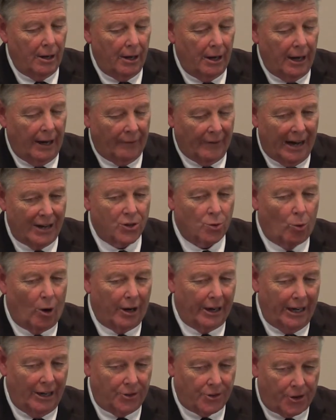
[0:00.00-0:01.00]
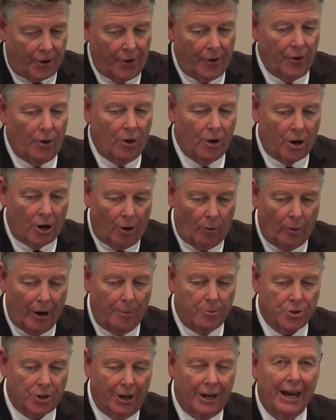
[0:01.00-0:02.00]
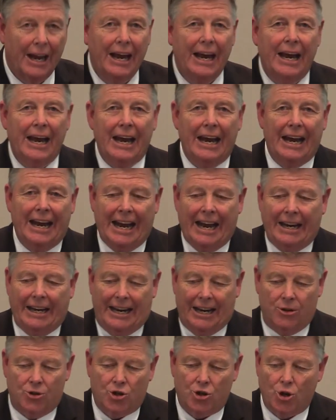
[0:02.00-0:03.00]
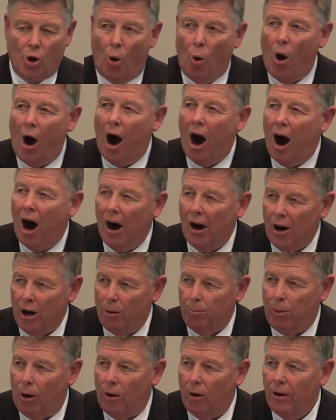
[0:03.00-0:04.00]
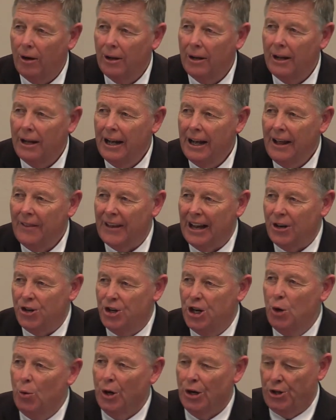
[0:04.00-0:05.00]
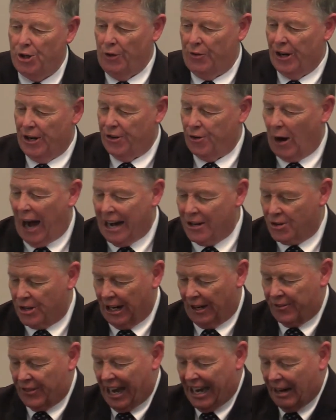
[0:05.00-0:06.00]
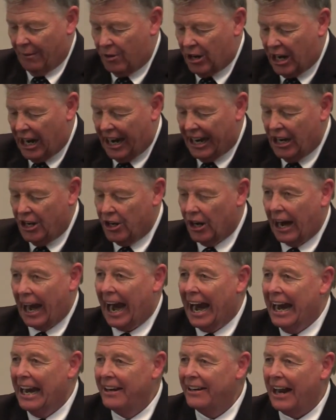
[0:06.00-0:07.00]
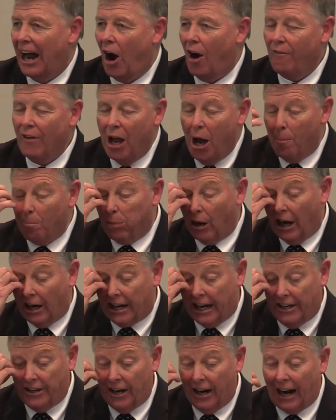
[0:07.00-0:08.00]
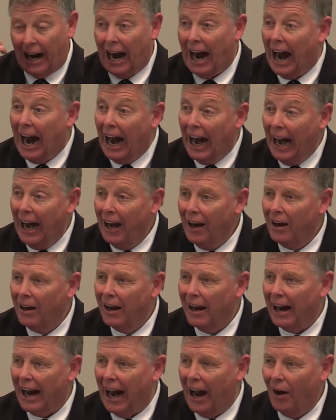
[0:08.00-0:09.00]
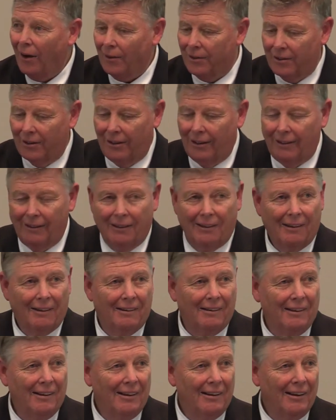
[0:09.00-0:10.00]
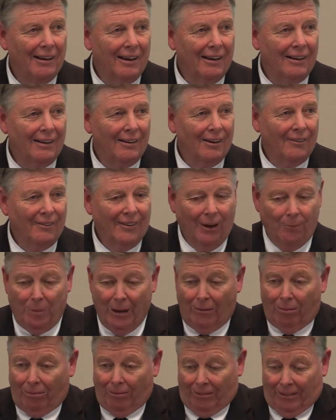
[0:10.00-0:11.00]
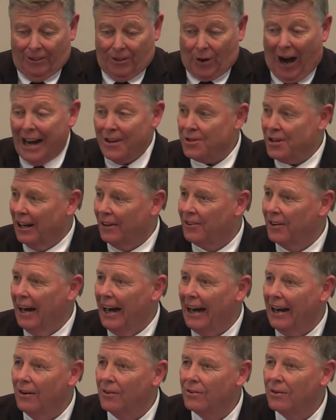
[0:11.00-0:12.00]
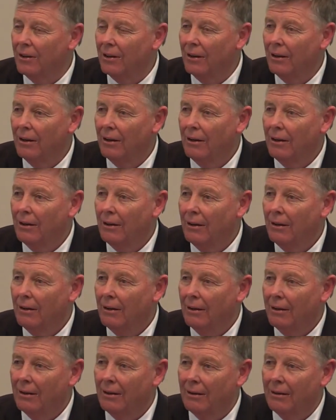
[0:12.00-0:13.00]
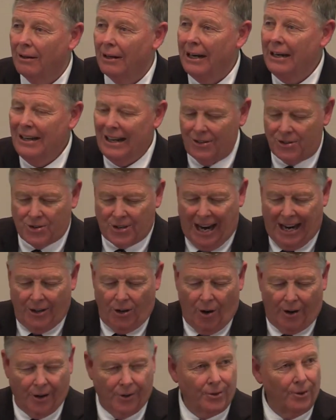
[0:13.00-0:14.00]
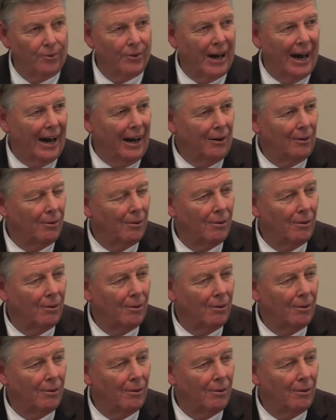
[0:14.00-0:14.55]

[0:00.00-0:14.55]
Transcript: And that's what eternal corruption. It is so horrible that you would do the drastic thing of cutting your hand off, plucking your eye out. It'd be drastic things. You're not saying you ought to do that.